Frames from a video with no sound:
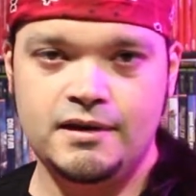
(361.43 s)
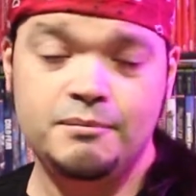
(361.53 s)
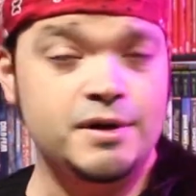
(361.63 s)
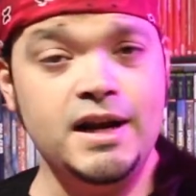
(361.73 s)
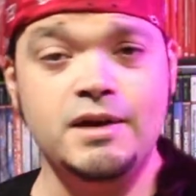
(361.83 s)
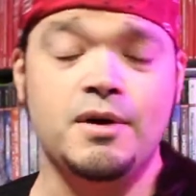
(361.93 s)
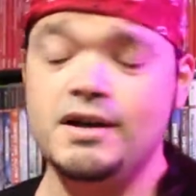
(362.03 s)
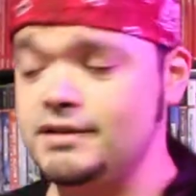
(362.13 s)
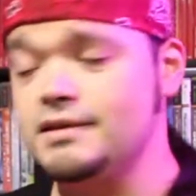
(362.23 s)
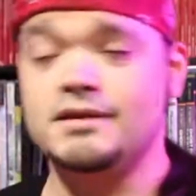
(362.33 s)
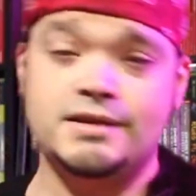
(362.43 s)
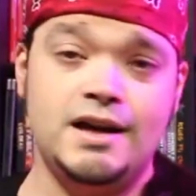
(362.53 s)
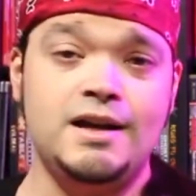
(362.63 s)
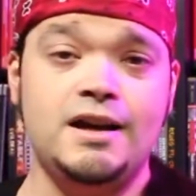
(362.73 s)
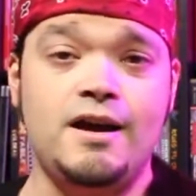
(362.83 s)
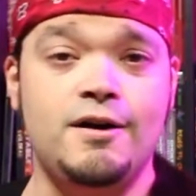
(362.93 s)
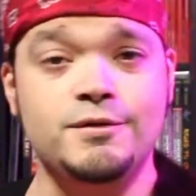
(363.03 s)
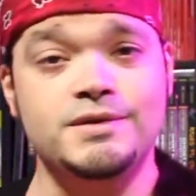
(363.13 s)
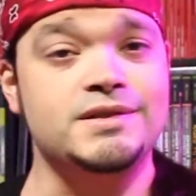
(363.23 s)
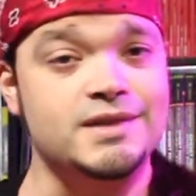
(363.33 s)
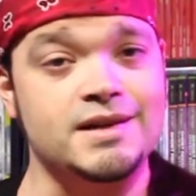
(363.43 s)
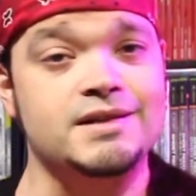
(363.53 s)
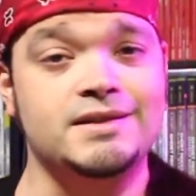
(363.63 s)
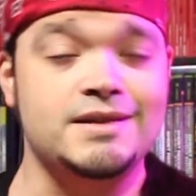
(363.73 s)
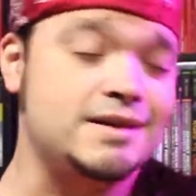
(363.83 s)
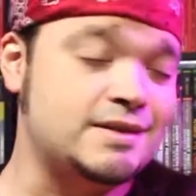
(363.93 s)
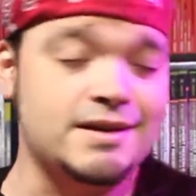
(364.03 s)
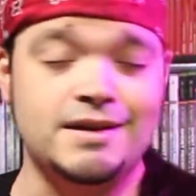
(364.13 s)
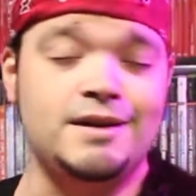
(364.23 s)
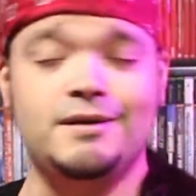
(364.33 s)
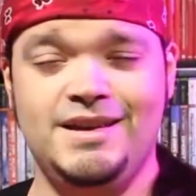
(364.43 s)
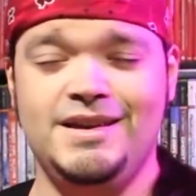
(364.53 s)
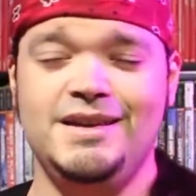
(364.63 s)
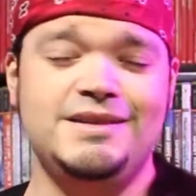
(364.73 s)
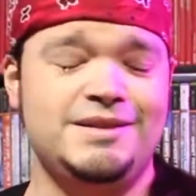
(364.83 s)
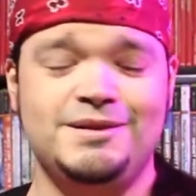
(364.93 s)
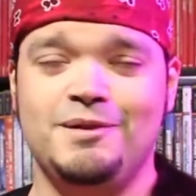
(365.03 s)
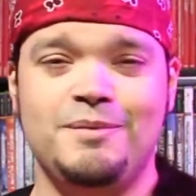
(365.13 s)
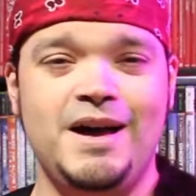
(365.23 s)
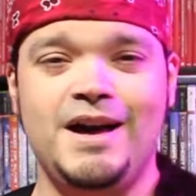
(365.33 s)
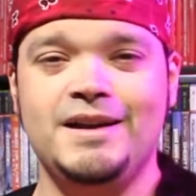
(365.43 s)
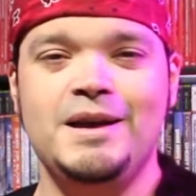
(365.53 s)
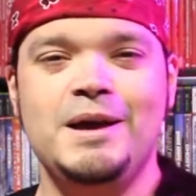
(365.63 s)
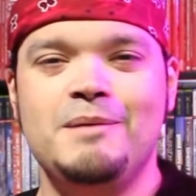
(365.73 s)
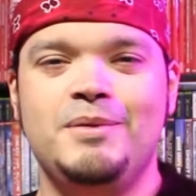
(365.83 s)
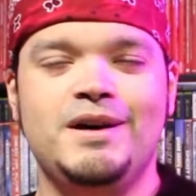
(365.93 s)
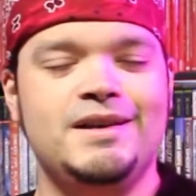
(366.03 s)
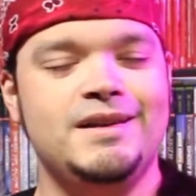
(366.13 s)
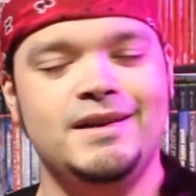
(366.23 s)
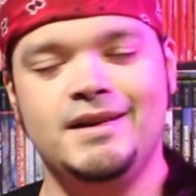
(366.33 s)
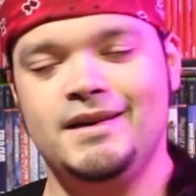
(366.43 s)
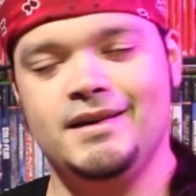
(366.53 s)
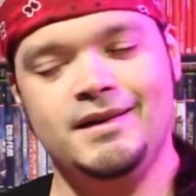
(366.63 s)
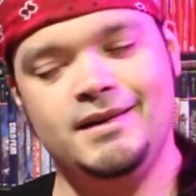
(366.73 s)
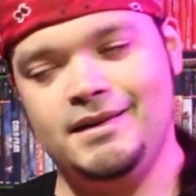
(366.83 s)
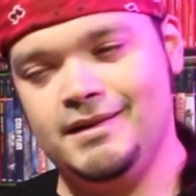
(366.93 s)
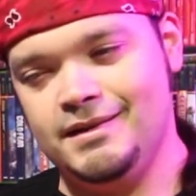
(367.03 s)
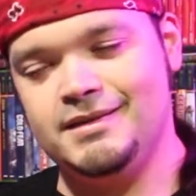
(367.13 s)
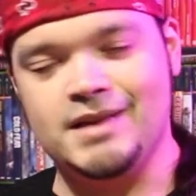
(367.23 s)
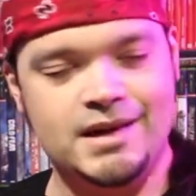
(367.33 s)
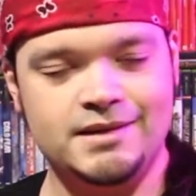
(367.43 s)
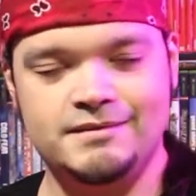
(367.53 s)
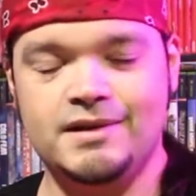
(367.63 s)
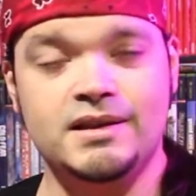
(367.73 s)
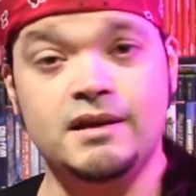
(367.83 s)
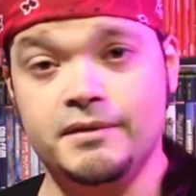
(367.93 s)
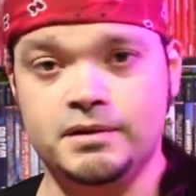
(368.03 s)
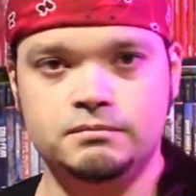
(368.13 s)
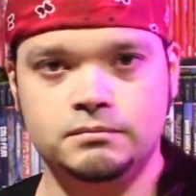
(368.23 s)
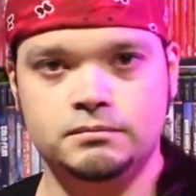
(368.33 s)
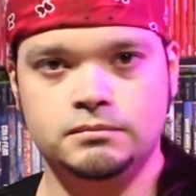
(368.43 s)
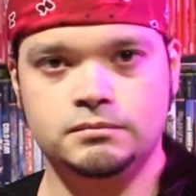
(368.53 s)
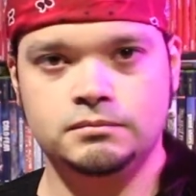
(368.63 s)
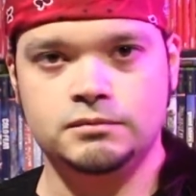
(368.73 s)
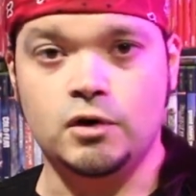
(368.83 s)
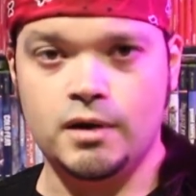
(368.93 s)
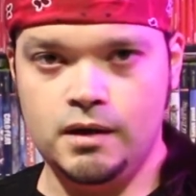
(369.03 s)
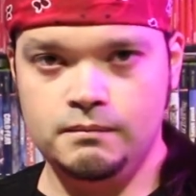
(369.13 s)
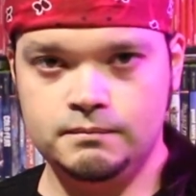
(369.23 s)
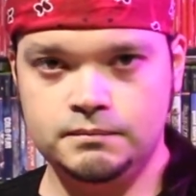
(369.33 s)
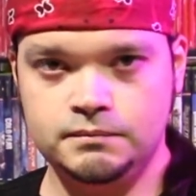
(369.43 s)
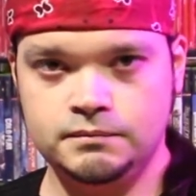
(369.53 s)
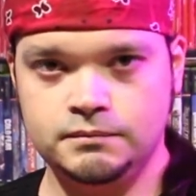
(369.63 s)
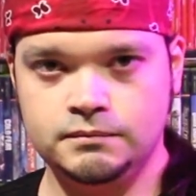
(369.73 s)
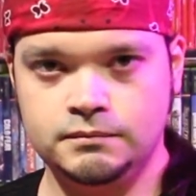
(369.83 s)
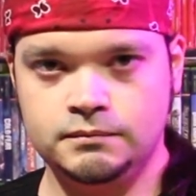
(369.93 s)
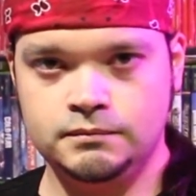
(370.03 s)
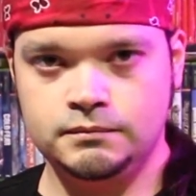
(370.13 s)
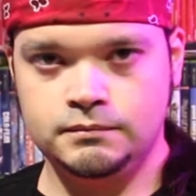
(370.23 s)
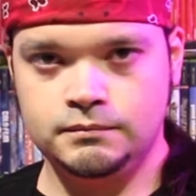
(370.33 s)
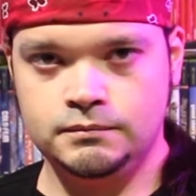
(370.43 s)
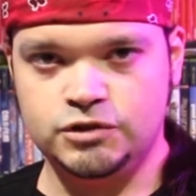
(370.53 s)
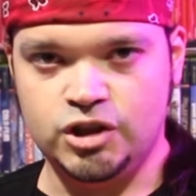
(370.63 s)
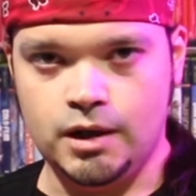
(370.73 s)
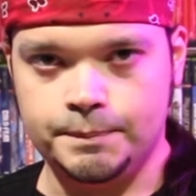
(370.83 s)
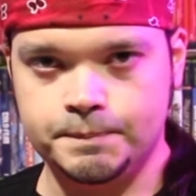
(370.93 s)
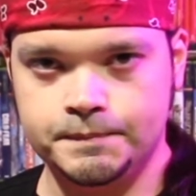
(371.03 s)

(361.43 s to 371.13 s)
But anyways, Sonic 06. Yes, like I know. It's so bad, but I love it. Okay? Shut up.